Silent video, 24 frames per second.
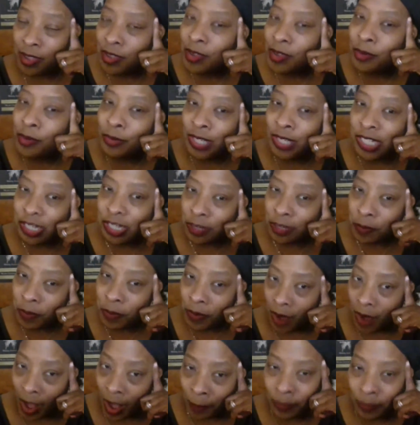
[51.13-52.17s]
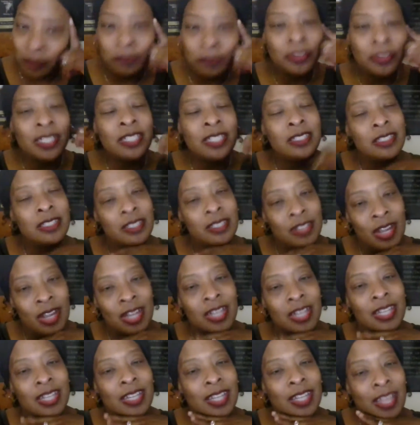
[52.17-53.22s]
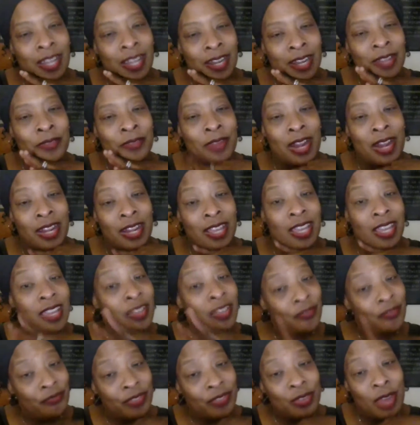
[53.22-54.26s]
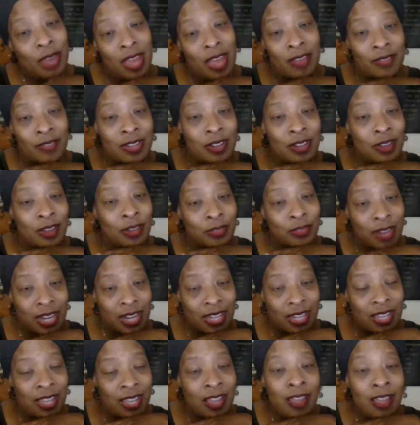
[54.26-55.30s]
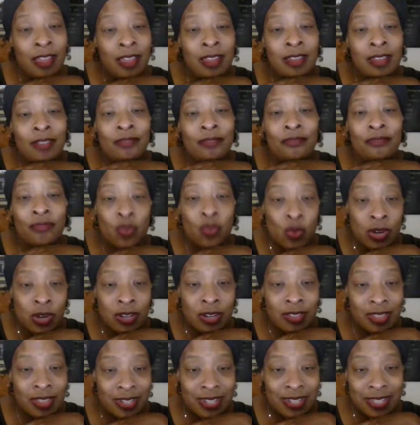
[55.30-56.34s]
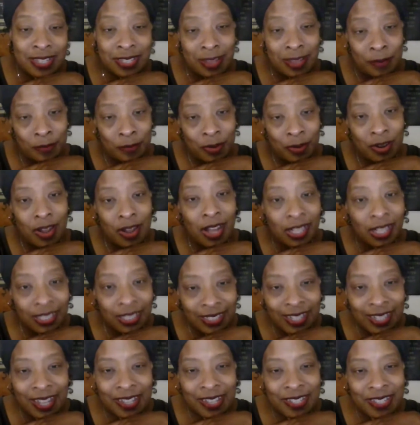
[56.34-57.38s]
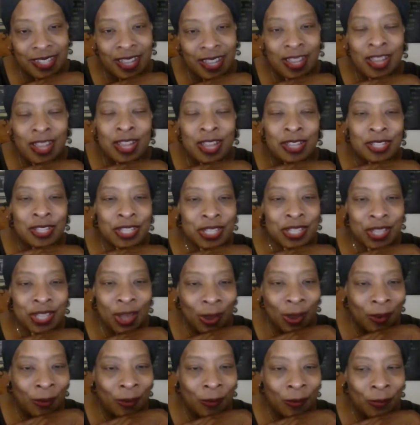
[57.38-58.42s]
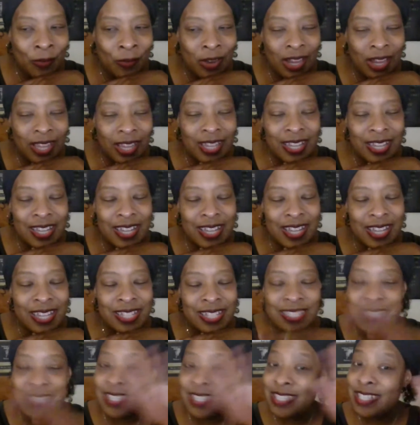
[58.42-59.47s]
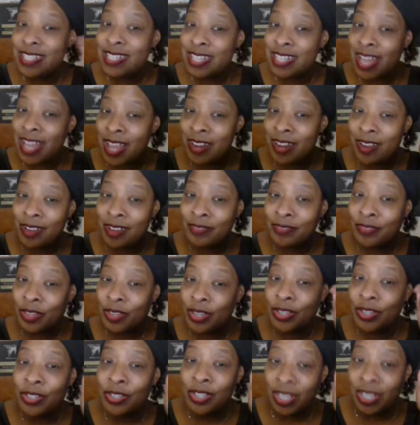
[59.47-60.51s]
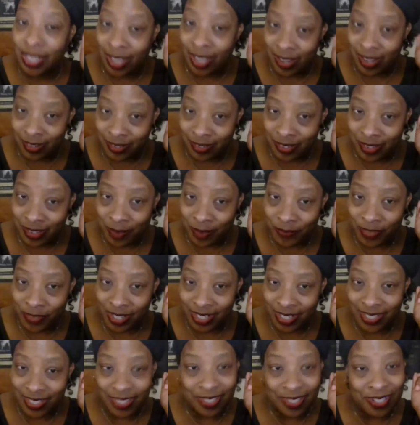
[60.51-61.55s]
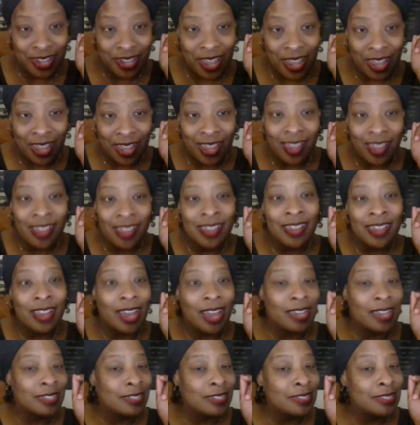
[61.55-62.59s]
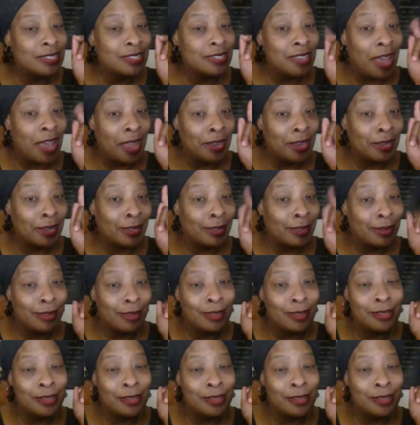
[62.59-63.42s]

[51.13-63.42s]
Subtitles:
we should probably start getting ready, if you haven't already, for the December holidays. So instead of cooking something today, I decided